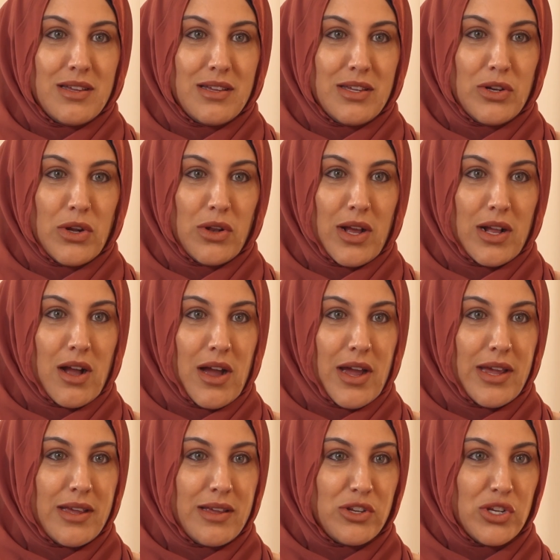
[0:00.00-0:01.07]
you know, like
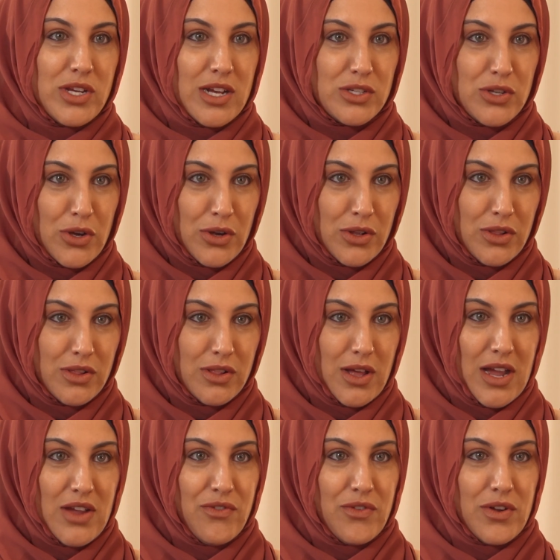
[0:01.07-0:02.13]
she has her
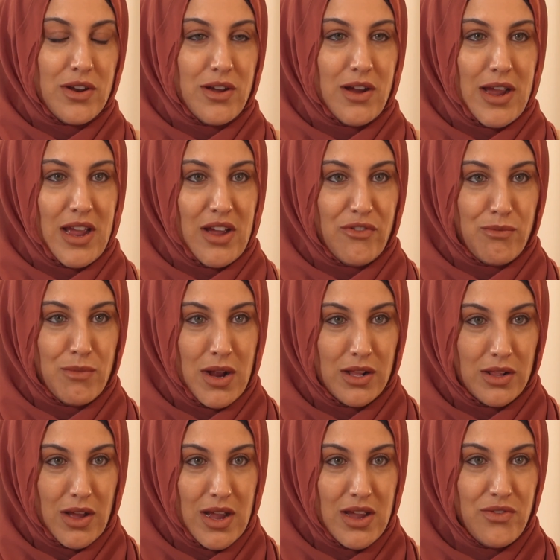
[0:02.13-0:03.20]
life and I have
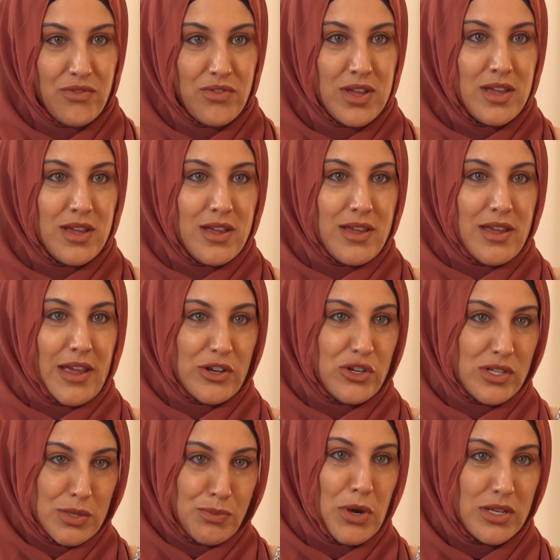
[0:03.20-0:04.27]
my life and
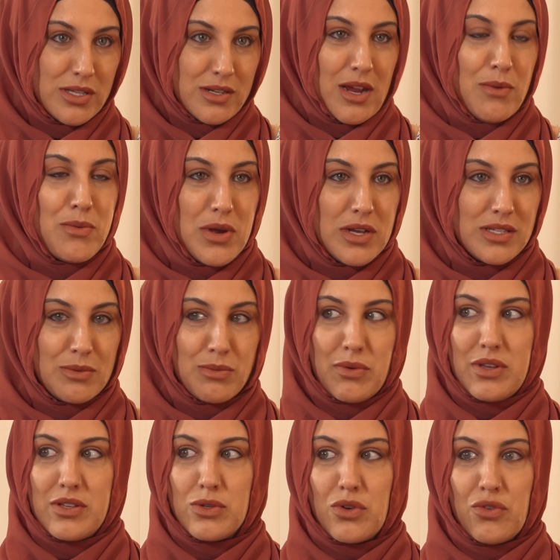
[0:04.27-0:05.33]
she's a person, I'm a person,
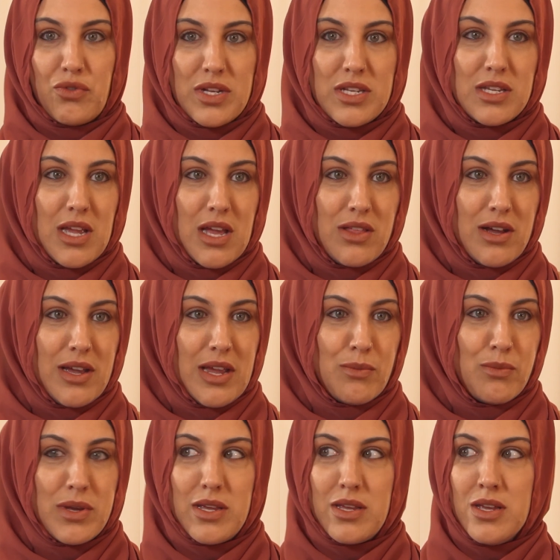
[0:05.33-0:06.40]
but we sort of fit together
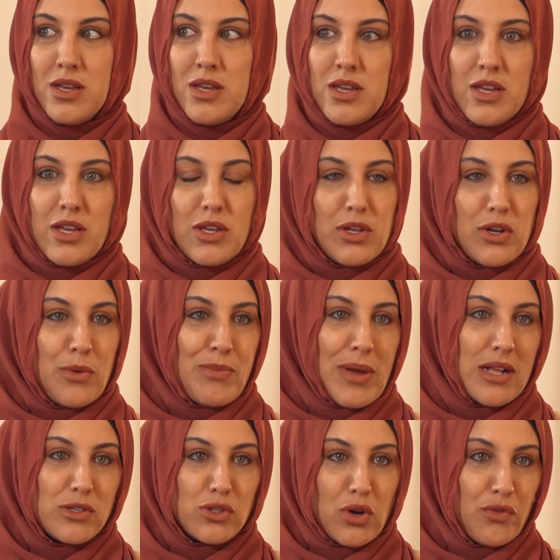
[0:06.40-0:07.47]
and we, you know,
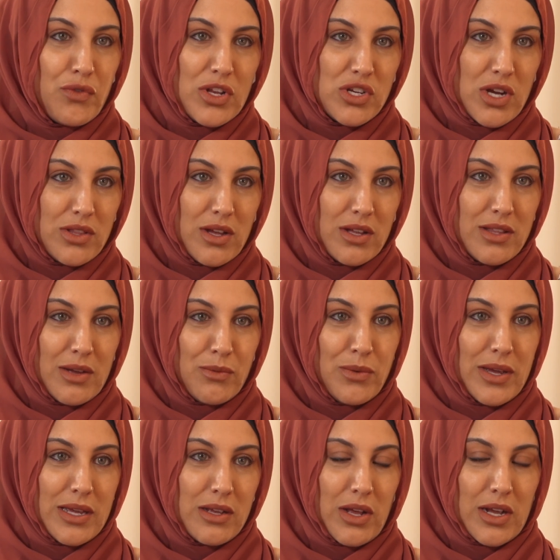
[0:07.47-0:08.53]
bounce off each other. That
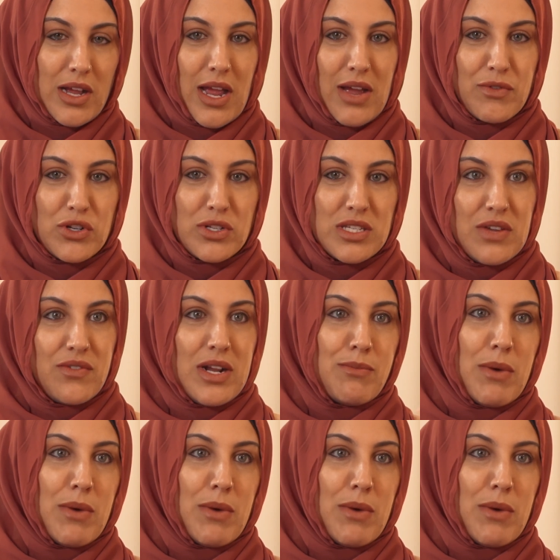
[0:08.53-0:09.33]
way, like I haven't just given